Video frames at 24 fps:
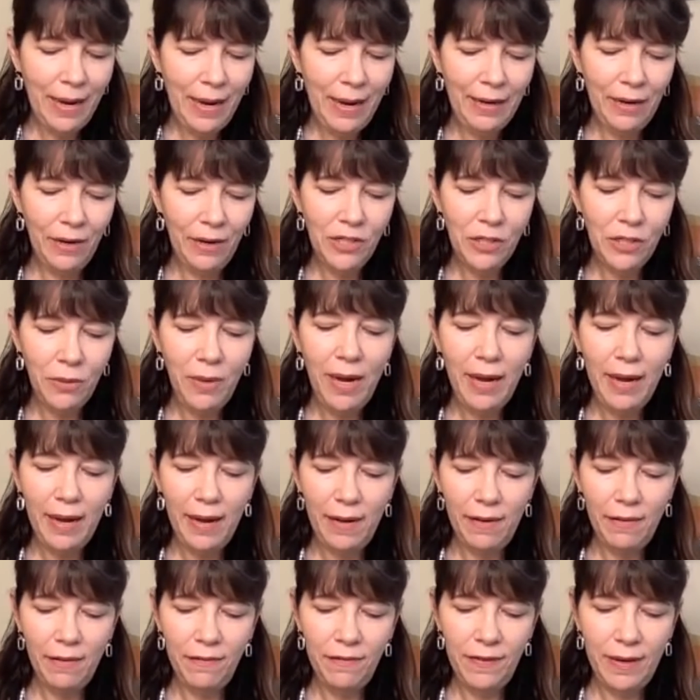I also
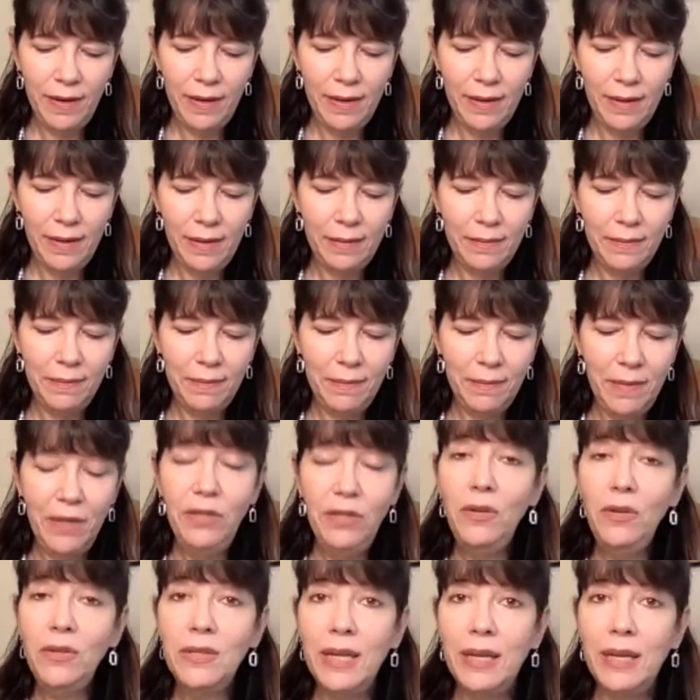have a
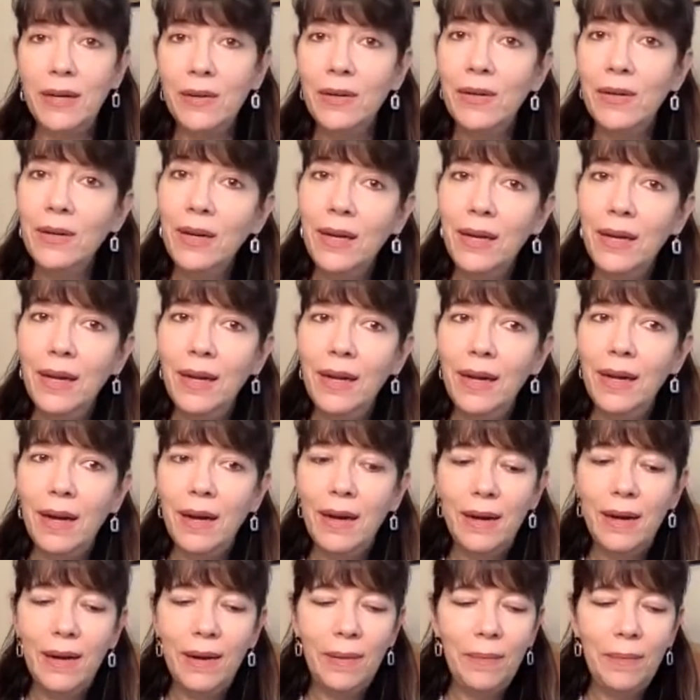newsletter
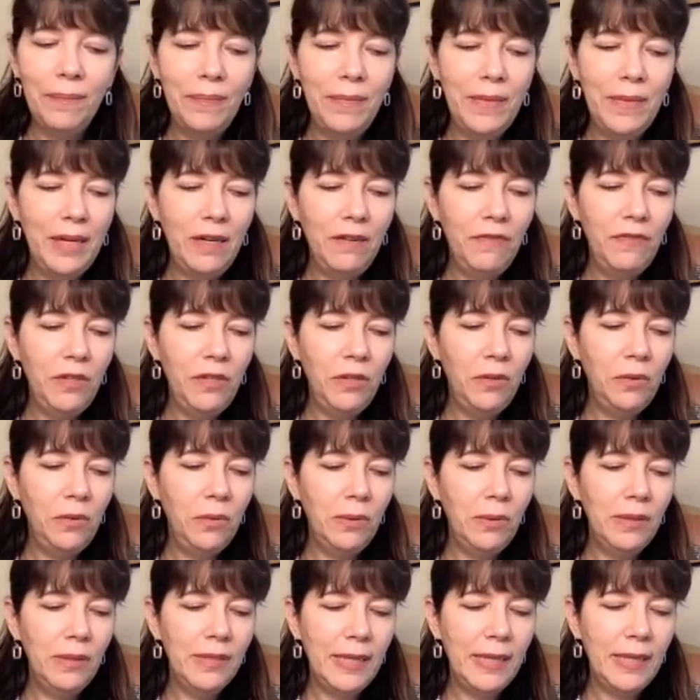that if
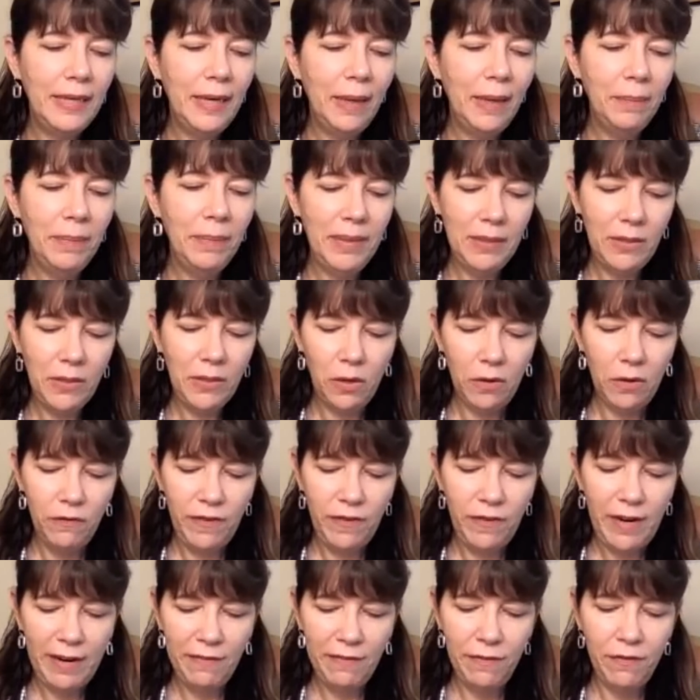you sign up, it's
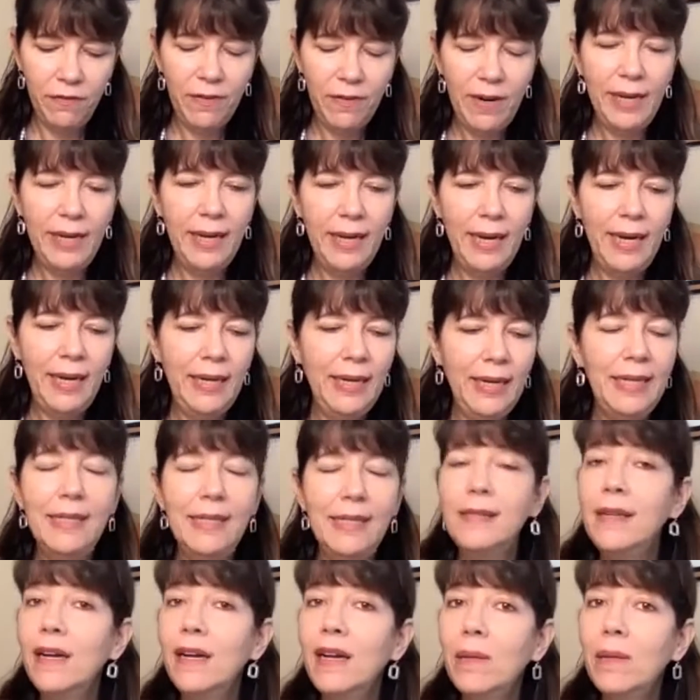called 5 for Friday. It
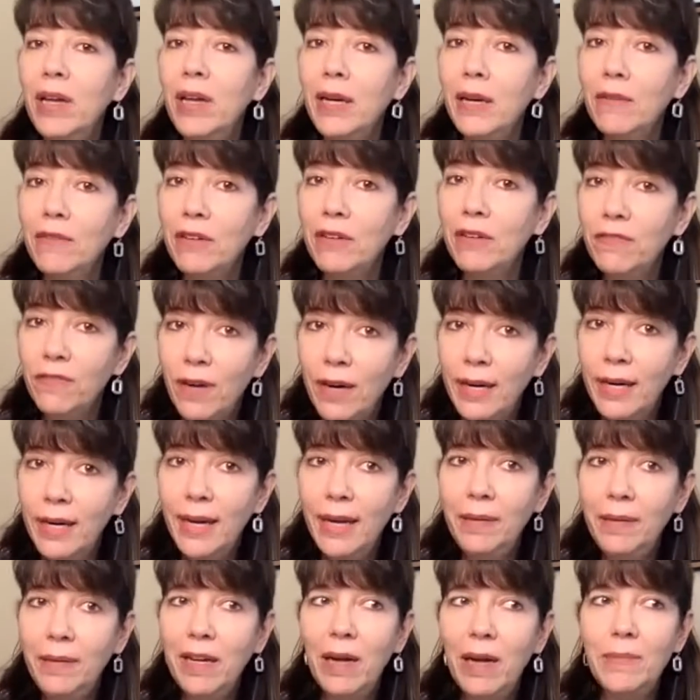does not come out every
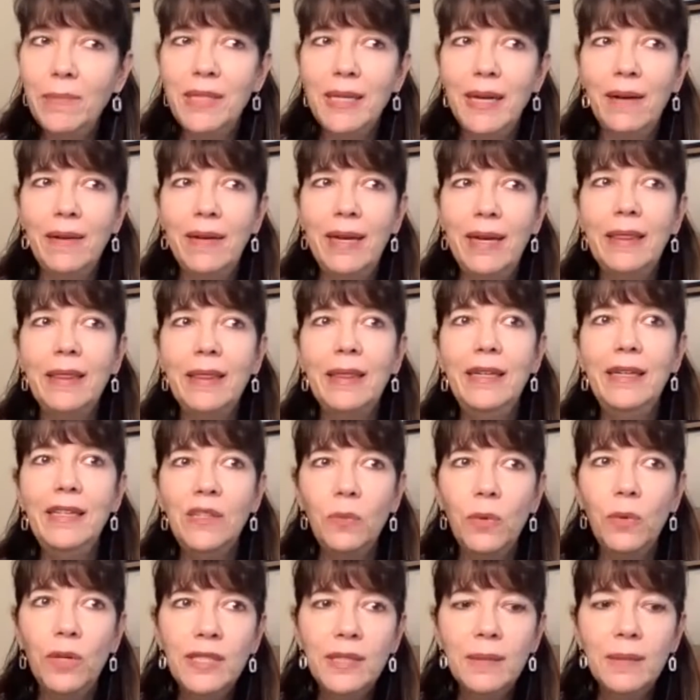Friday. It comes out at
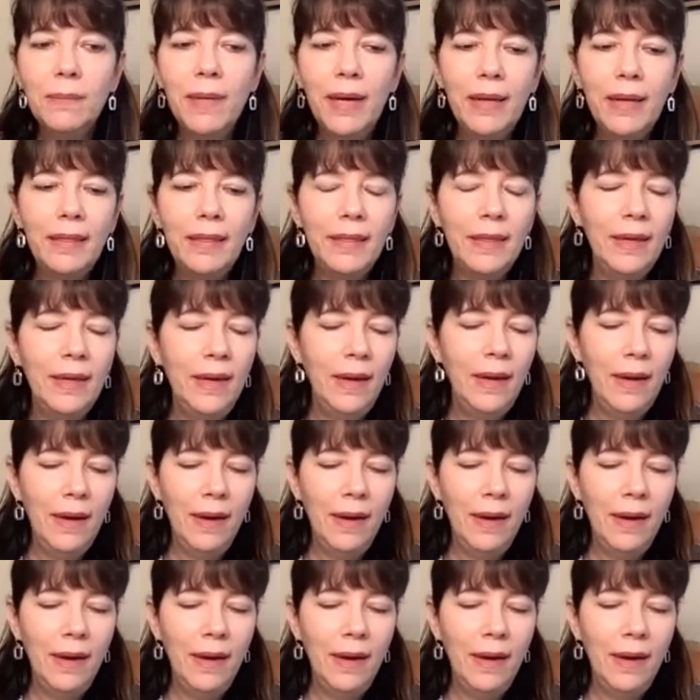least once a month.